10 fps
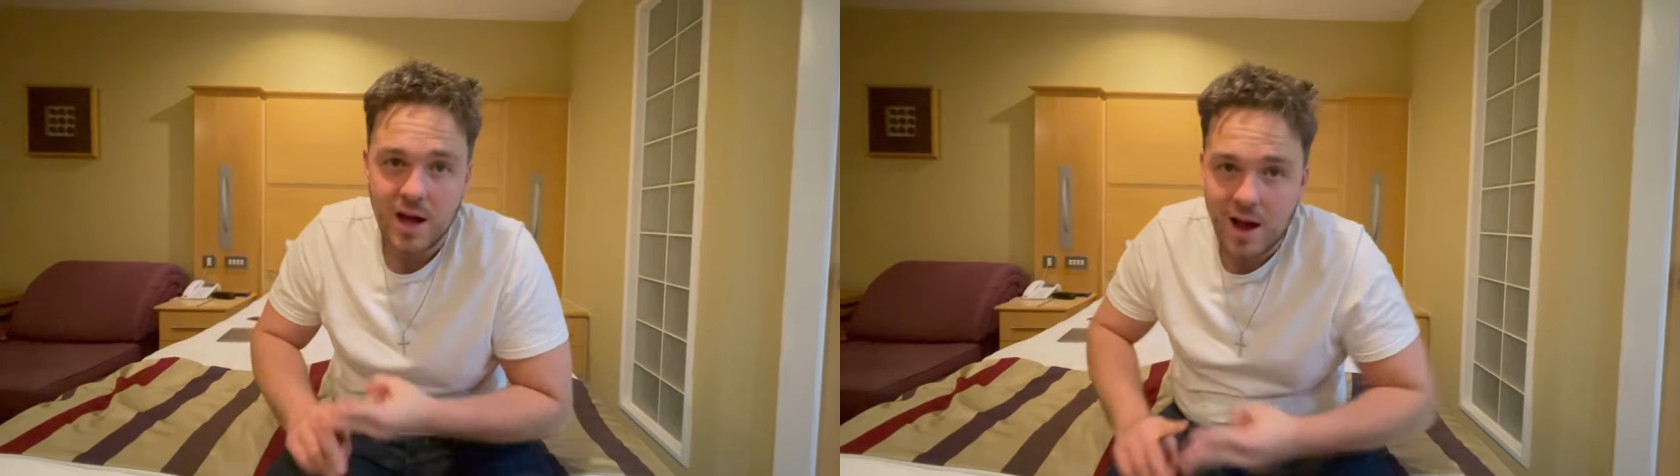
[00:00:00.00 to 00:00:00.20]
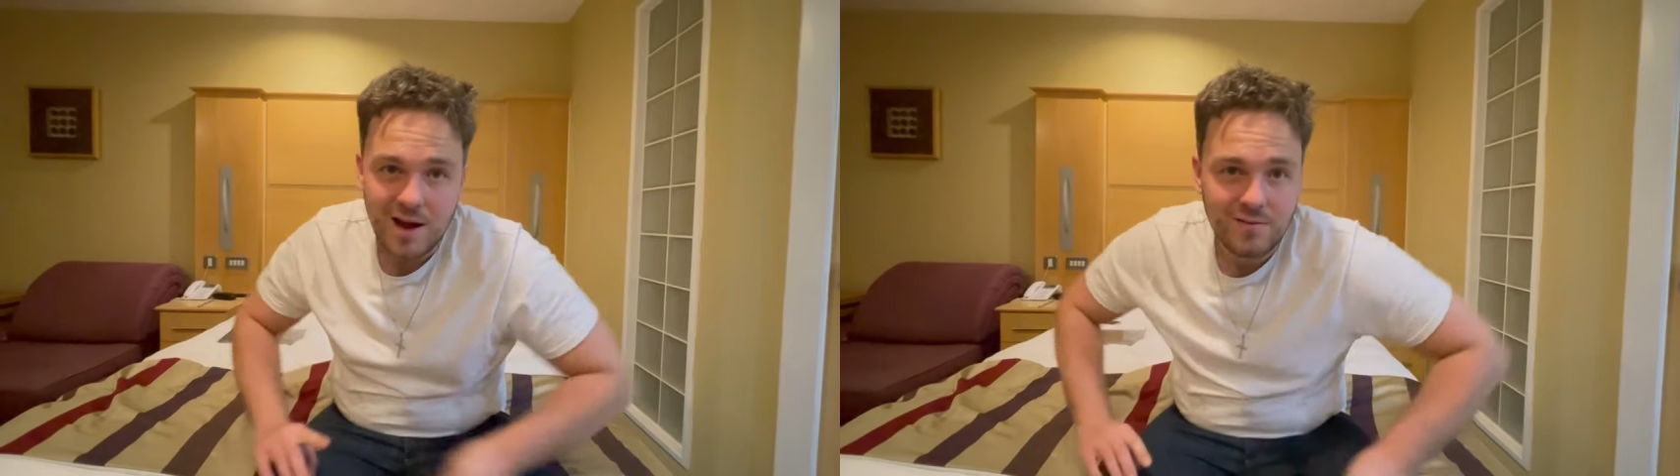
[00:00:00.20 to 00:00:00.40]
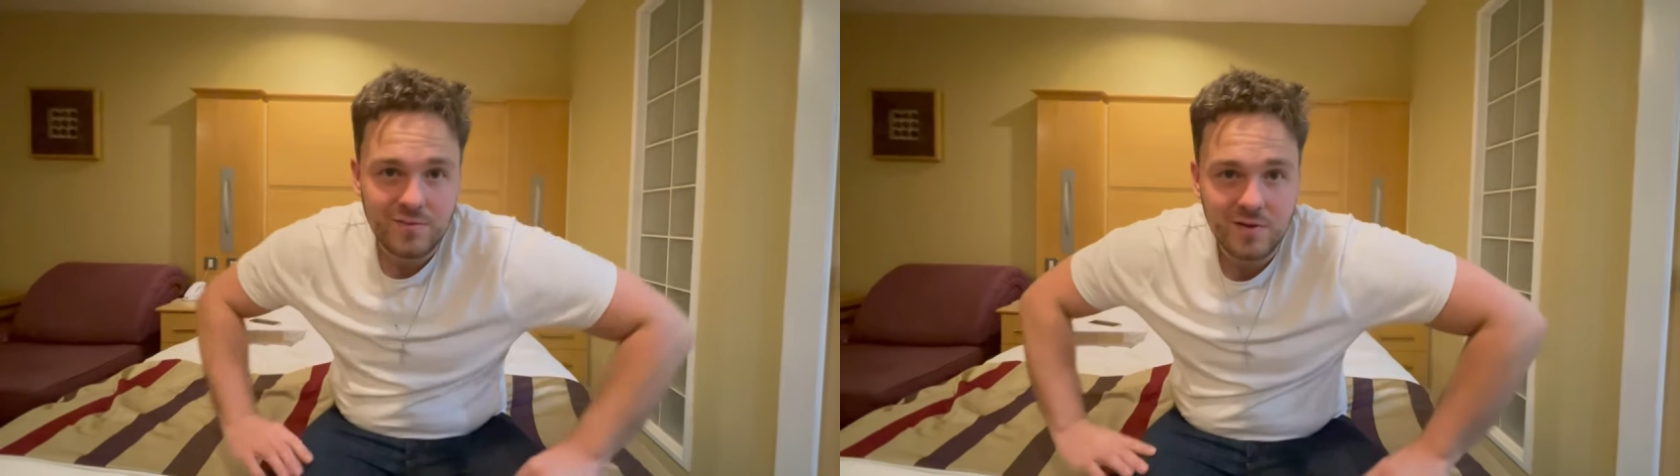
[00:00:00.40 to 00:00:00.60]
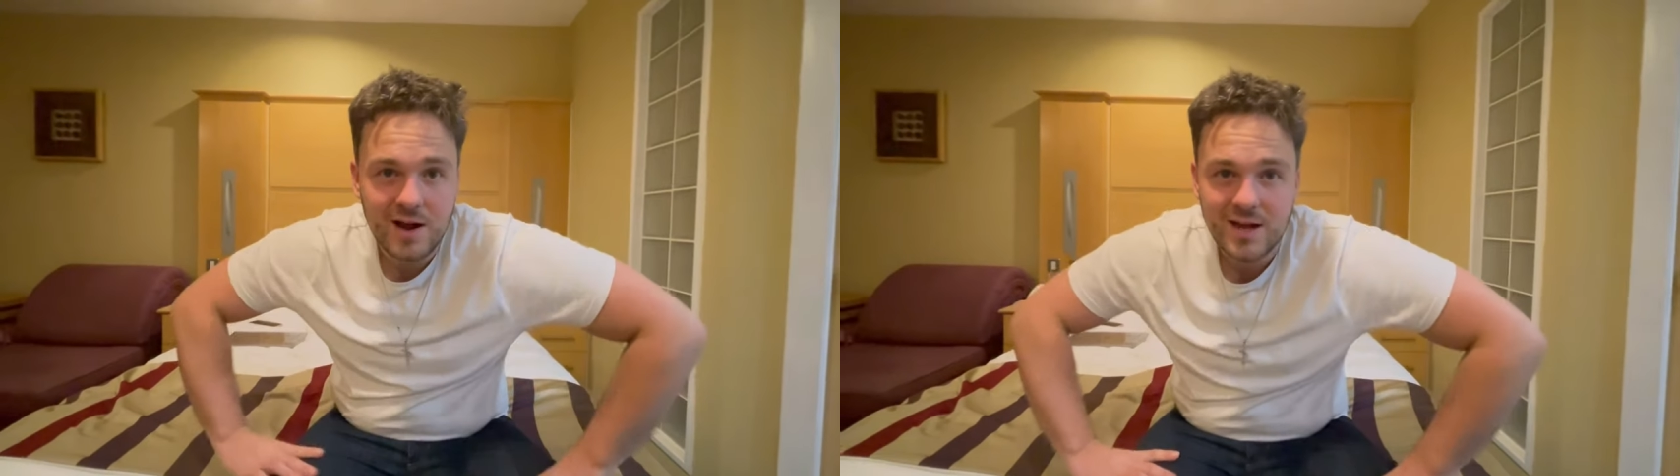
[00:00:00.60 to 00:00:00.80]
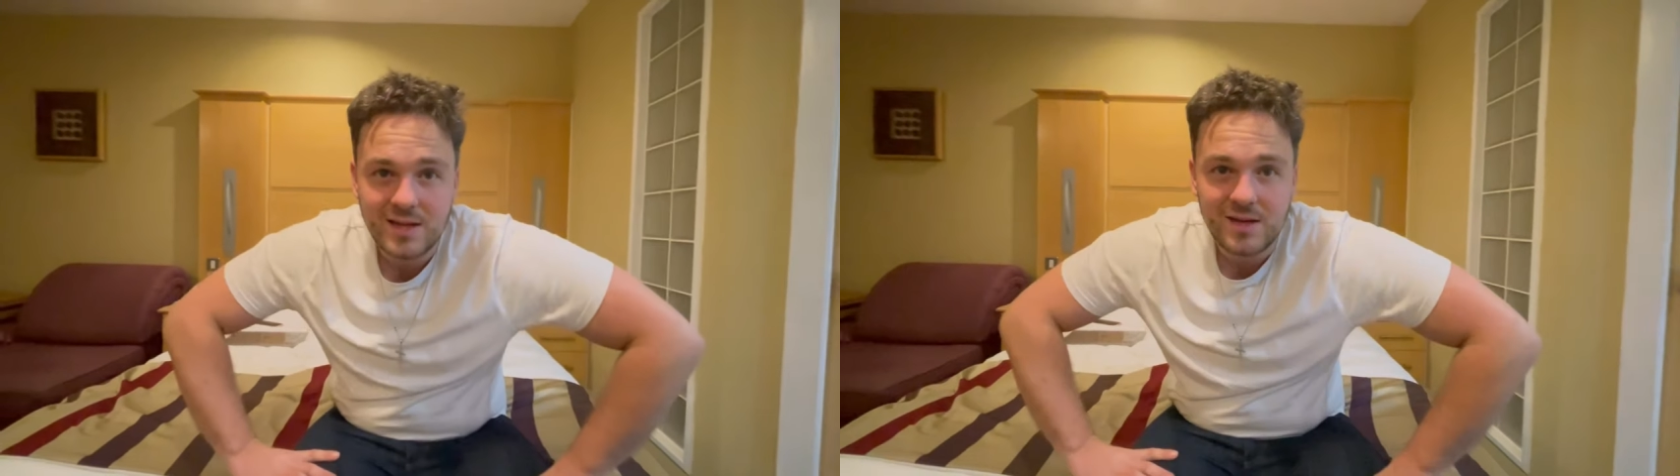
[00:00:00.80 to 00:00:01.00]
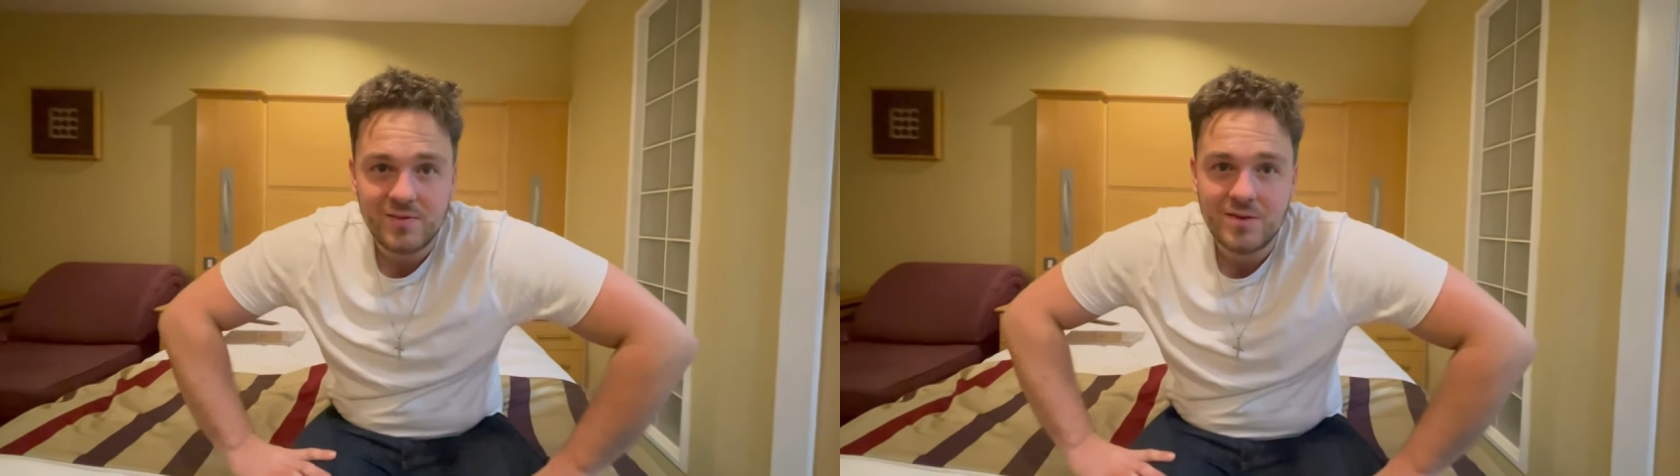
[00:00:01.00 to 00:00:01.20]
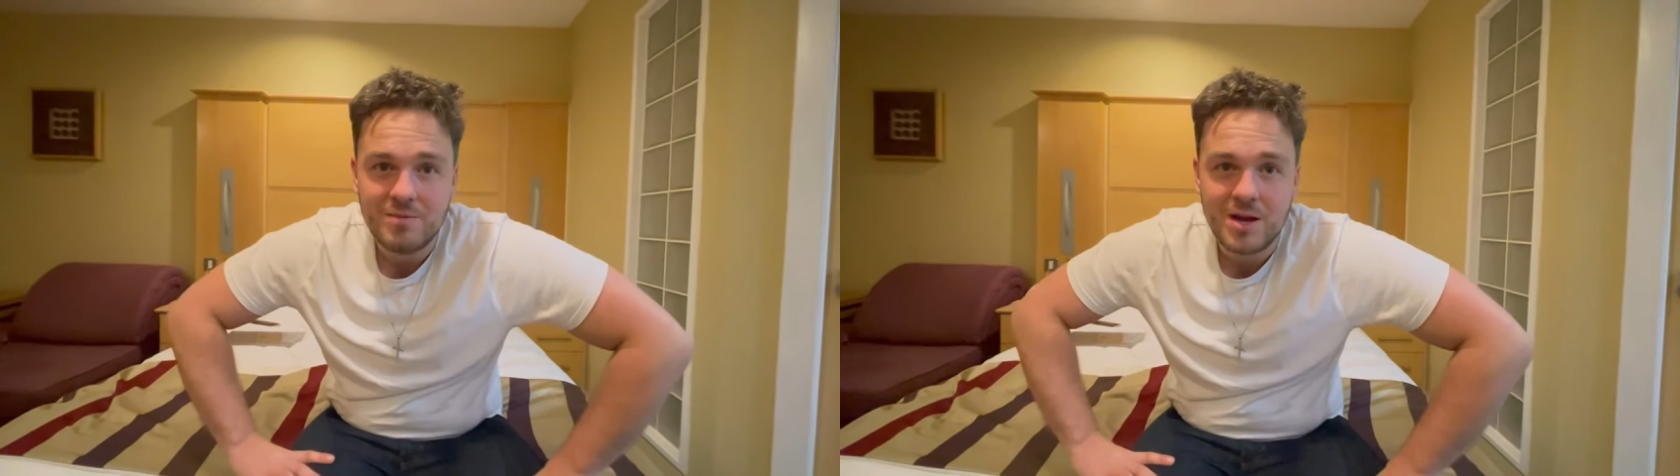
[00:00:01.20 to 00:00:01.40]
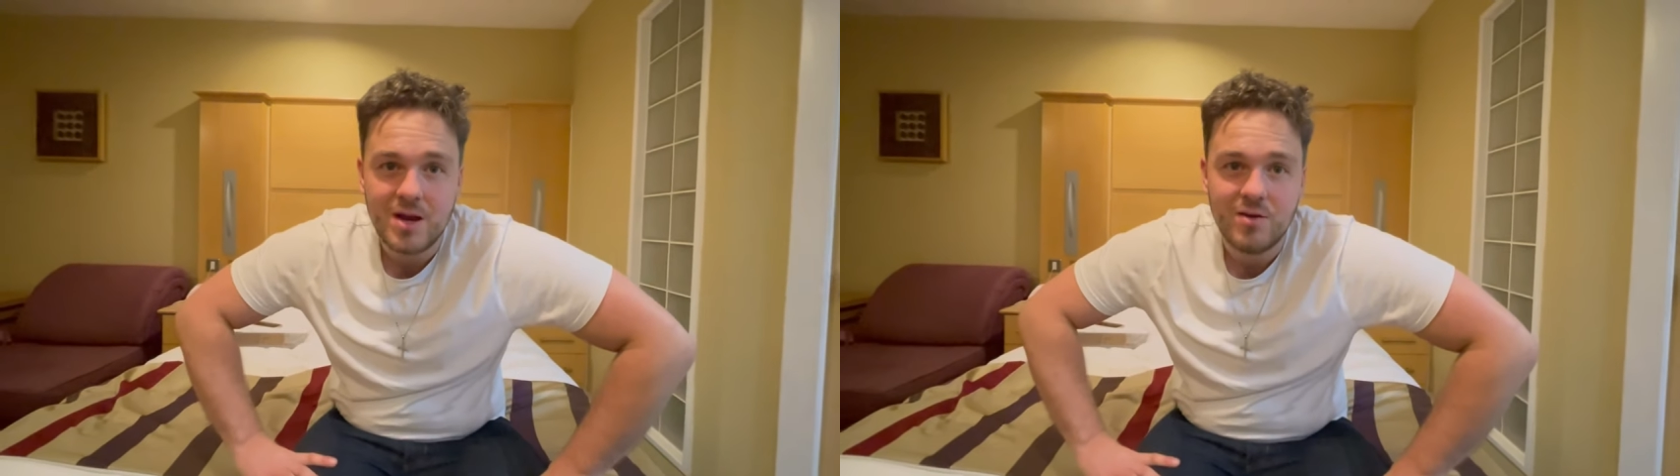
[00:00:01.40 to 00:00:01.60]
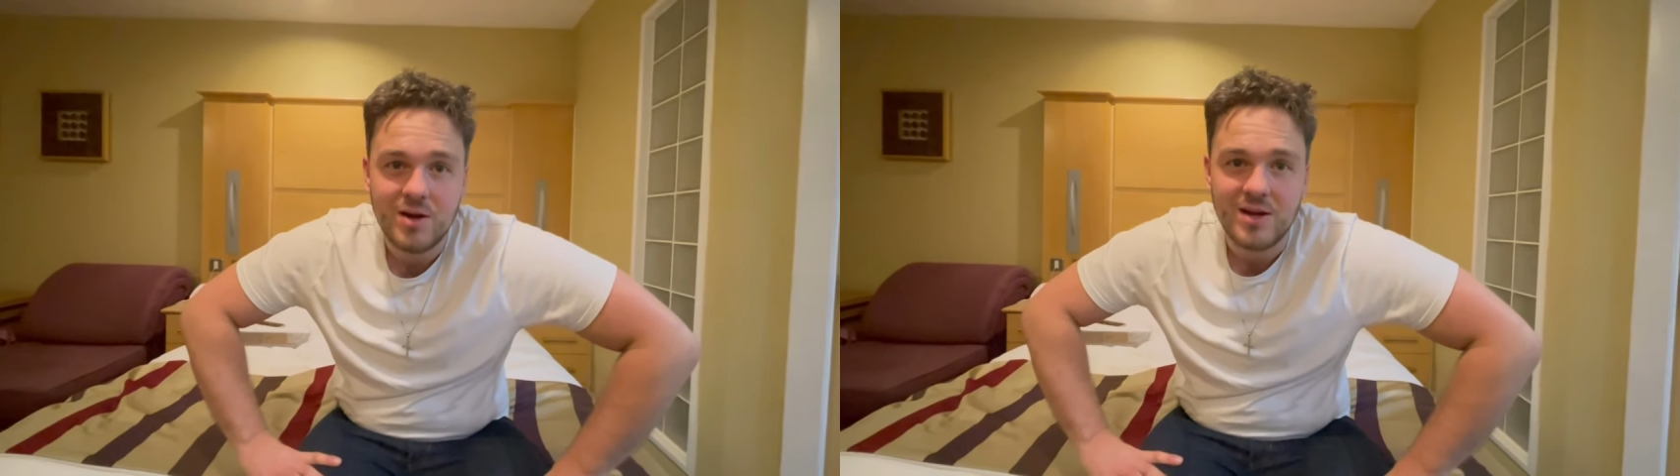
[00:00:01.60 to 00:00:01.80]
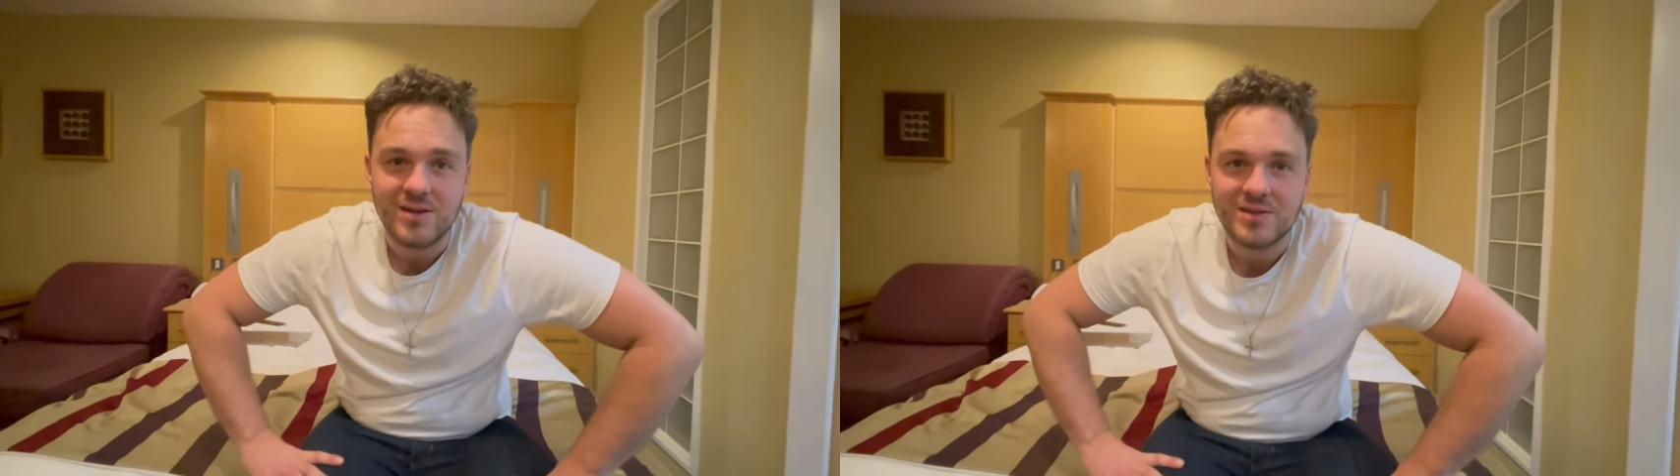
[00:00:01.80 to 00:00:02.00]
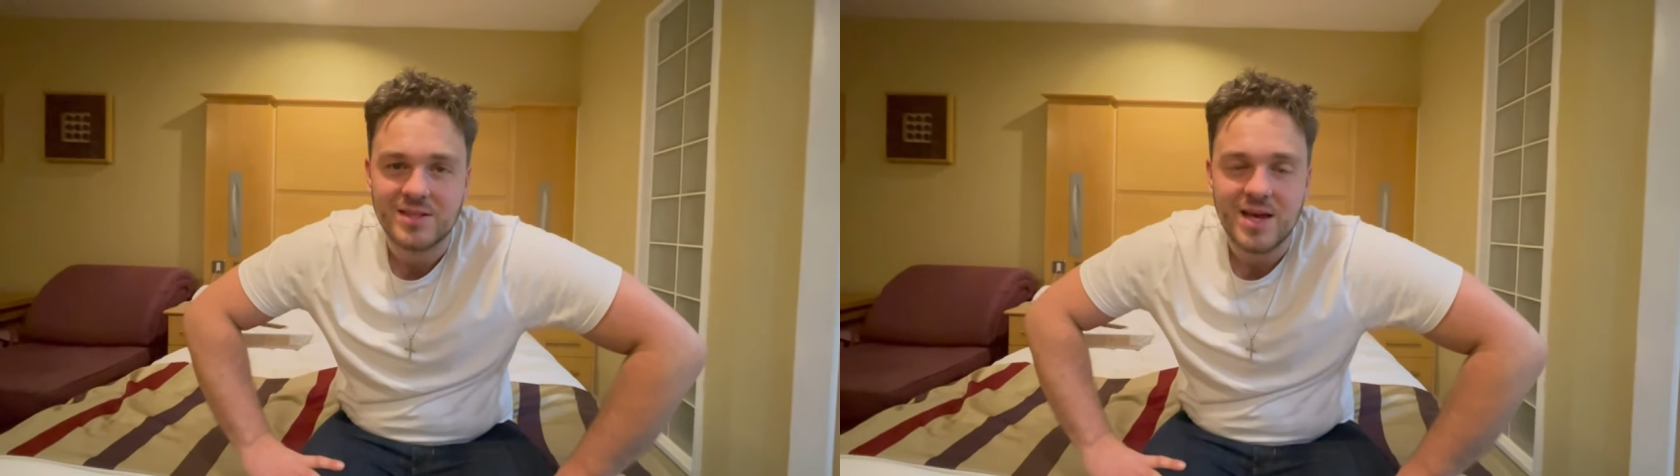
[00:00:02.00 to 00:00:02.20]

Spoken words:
and Friday from here on out.